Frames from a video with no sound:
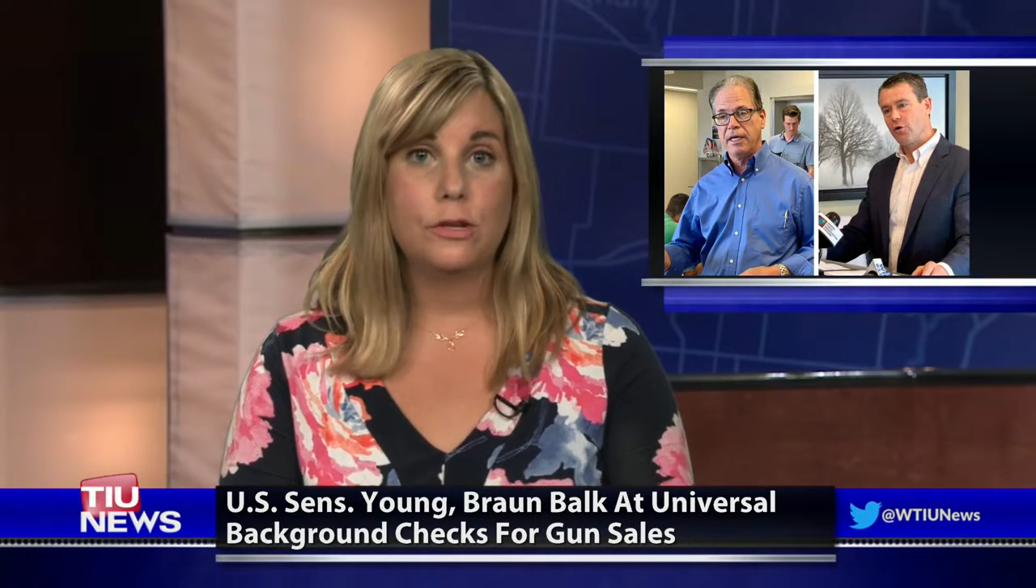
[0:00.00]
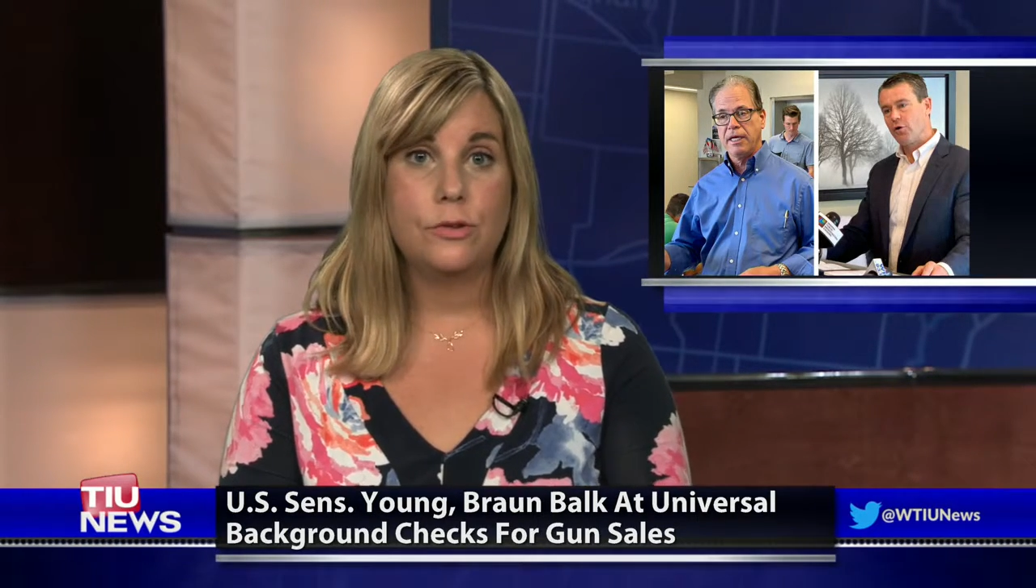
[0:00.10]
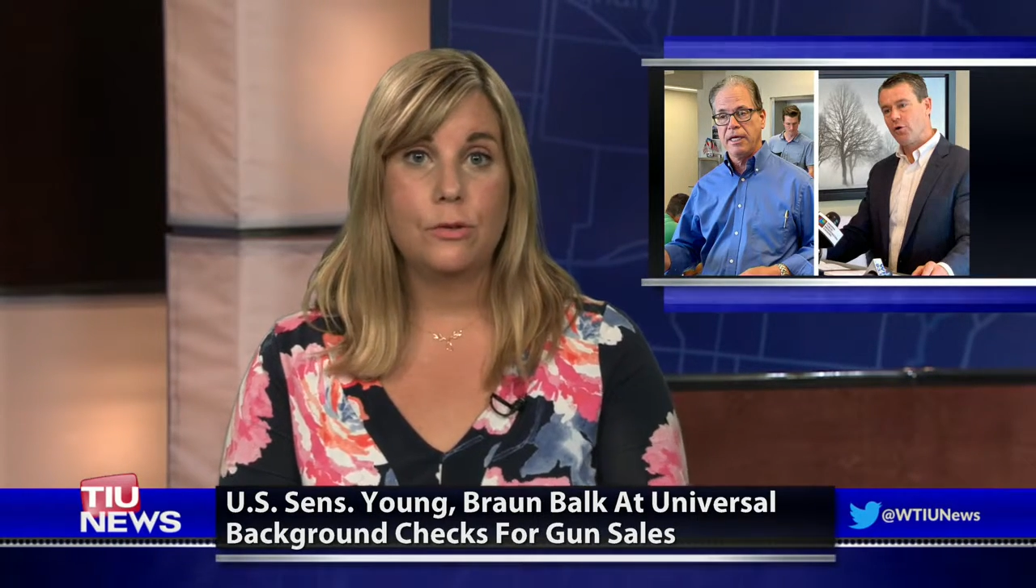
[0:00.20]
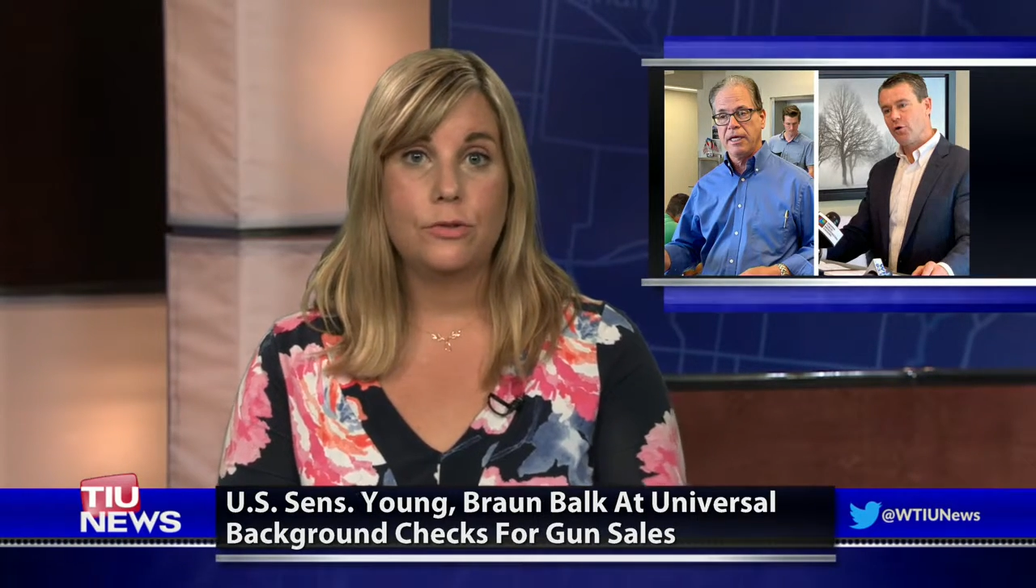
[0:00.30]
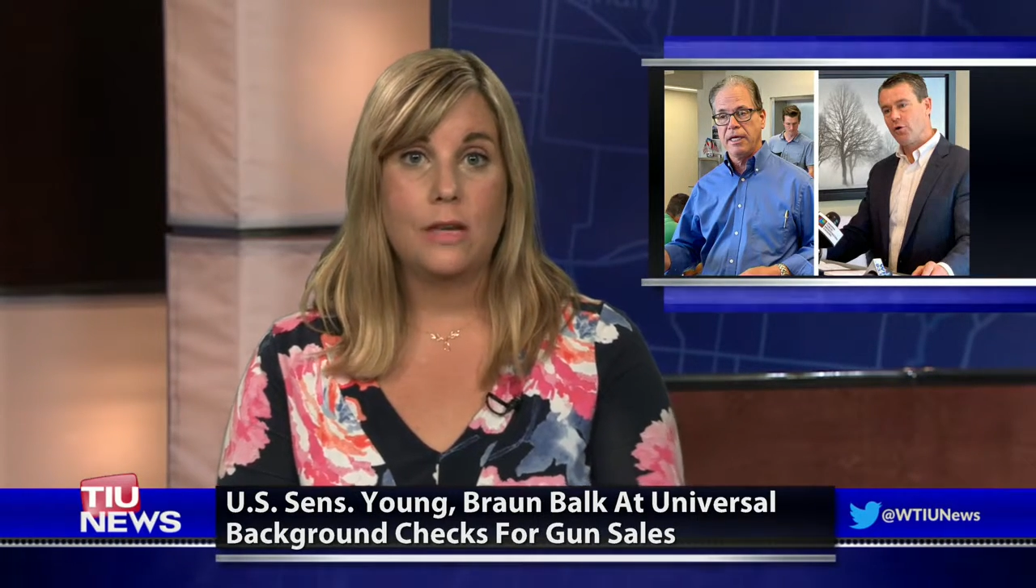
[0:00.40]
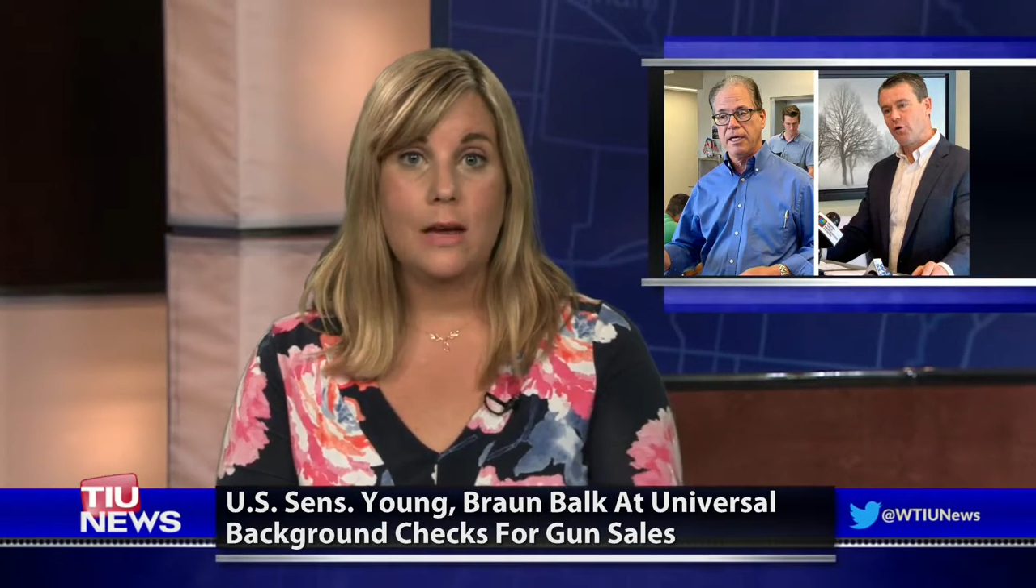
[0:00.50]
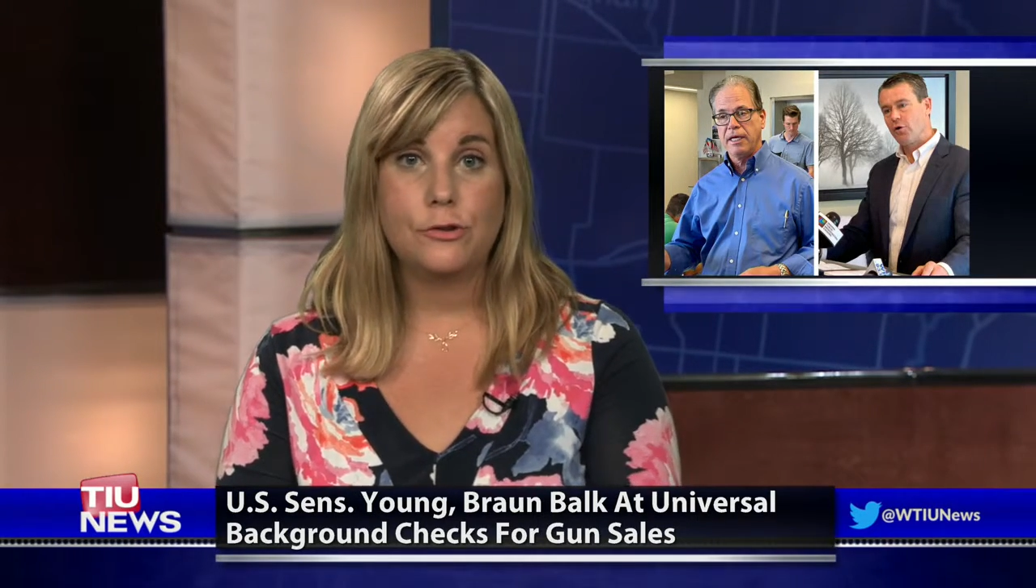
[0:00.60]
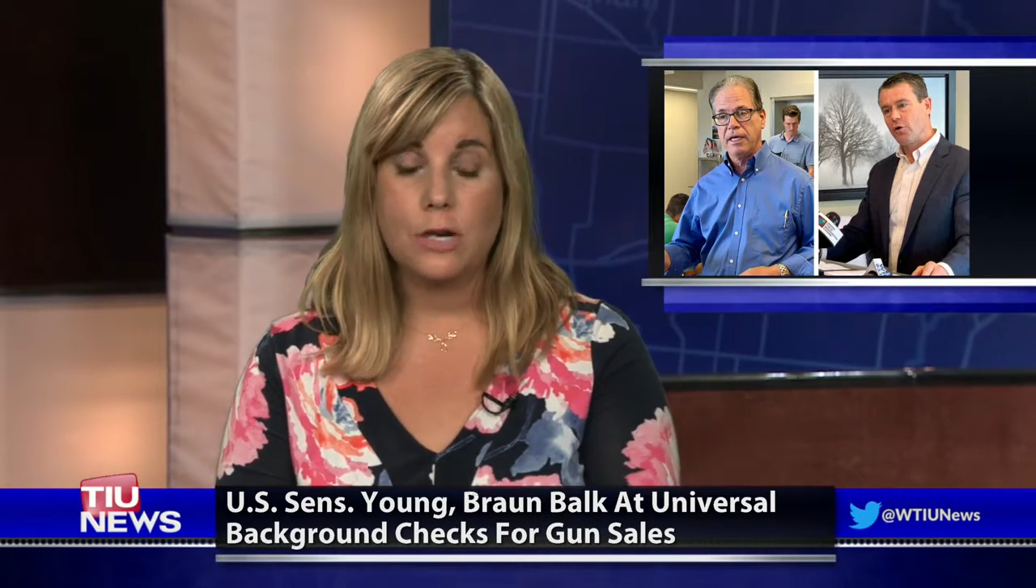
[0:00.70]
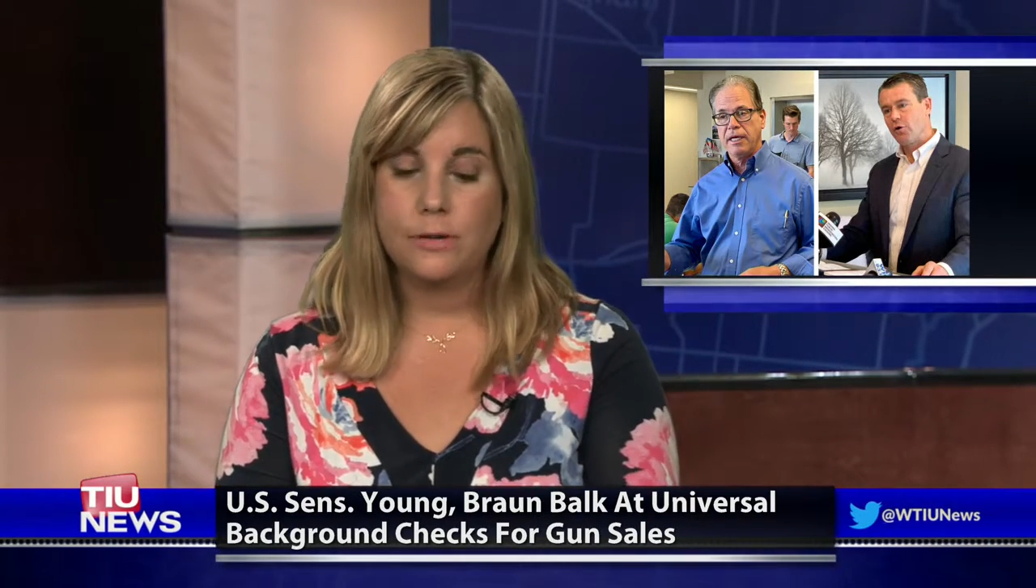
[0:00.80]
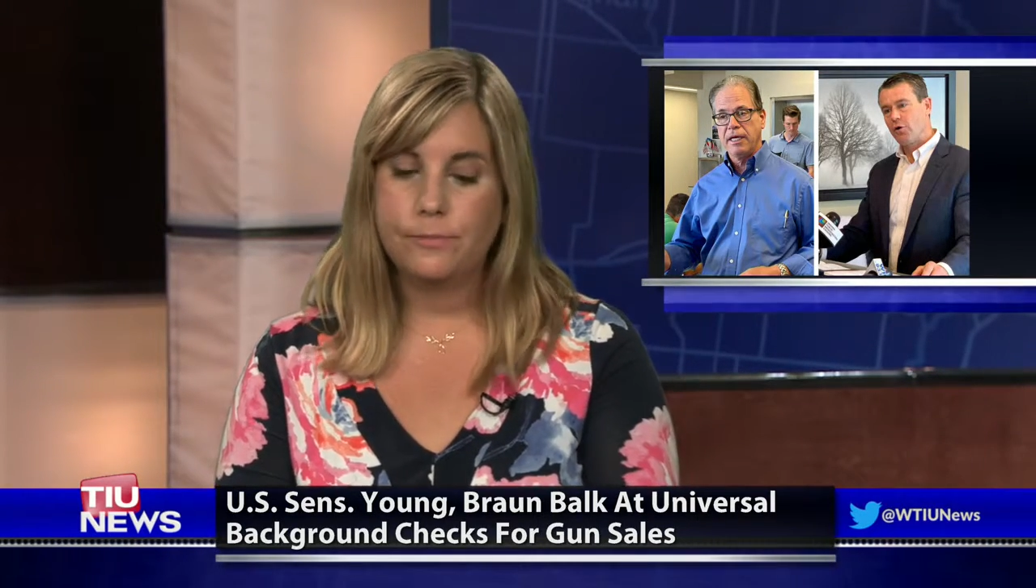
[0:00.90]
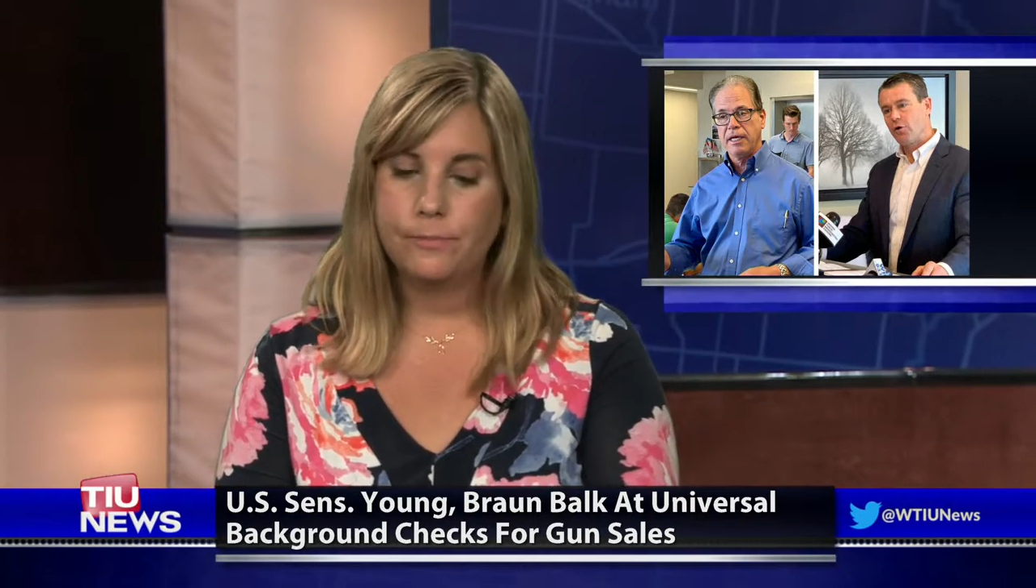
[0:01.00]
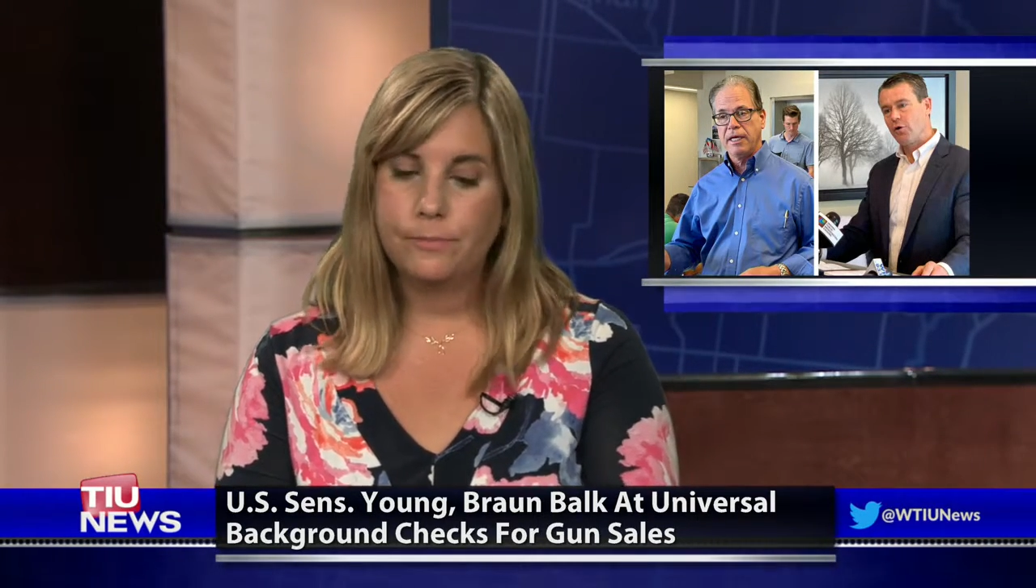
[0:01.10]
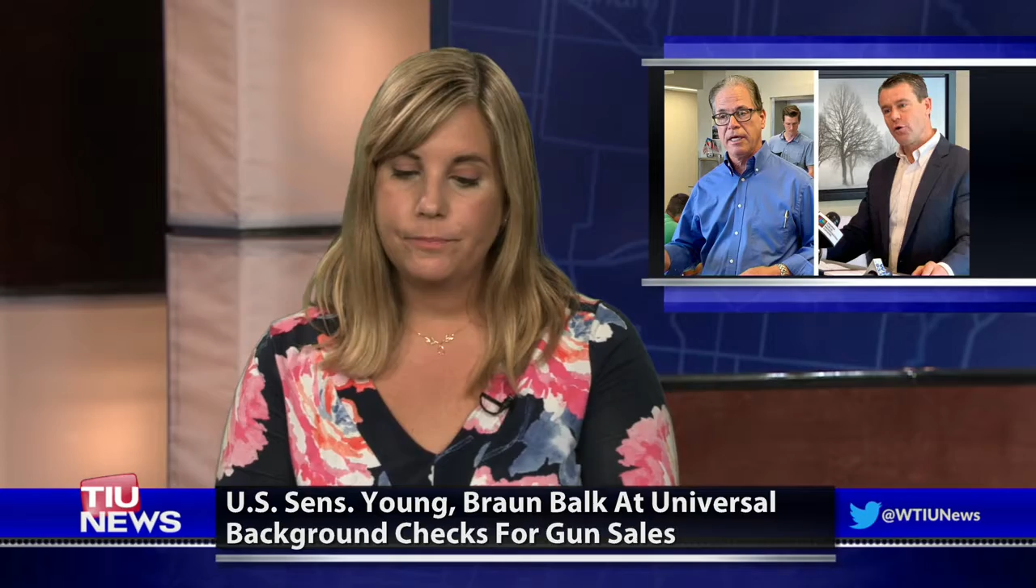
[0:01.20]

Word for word: Association.